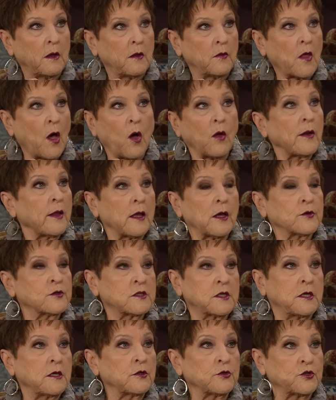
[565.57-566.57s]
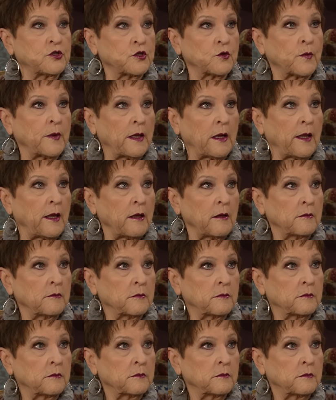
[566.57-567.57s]
The Holy Ghost kills you, really.
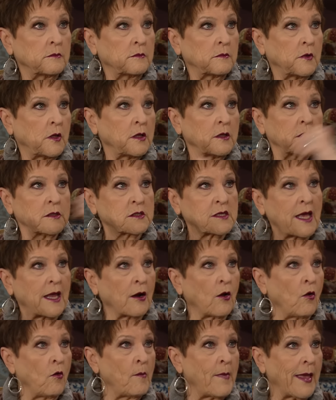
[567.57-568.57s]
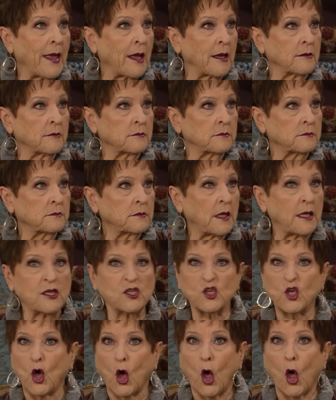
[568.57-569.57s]
Kills that old man, he's
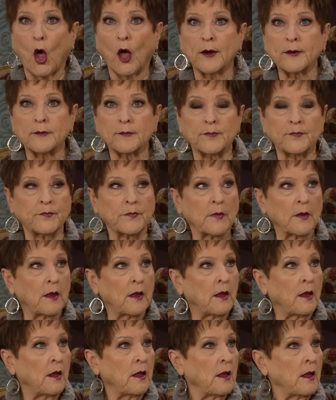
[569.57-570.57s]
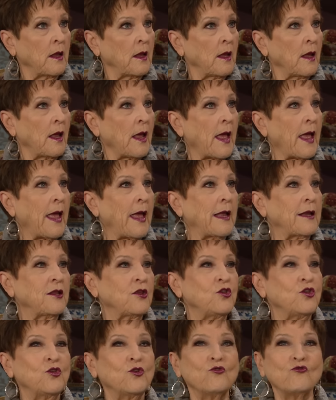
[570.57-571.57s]
gone. Replaces him. And
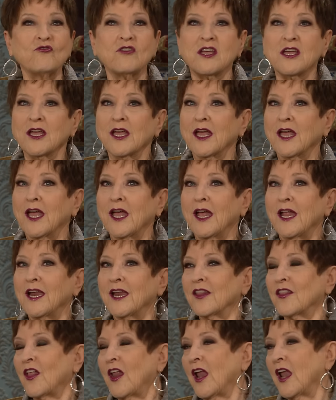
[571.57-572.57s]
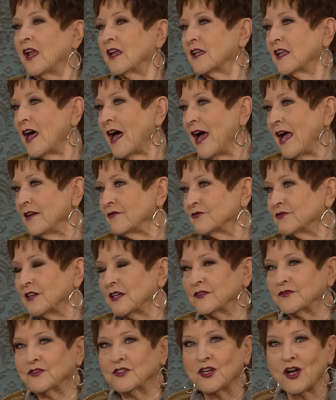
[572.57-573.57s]
you get the life
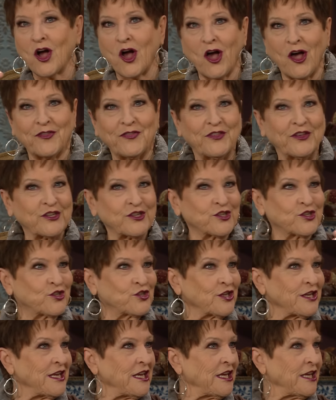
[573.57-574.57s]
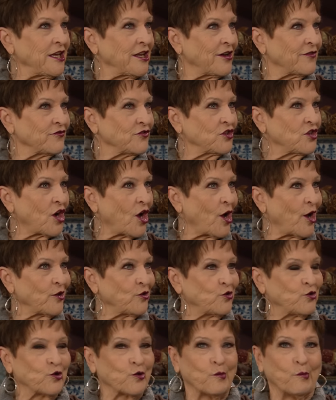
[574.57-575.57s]
of God, the seed of God.
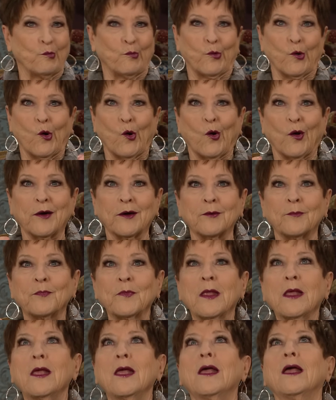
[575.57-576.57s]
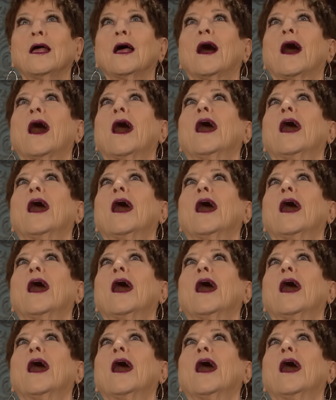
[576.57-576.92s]
You're a born. A new creation, the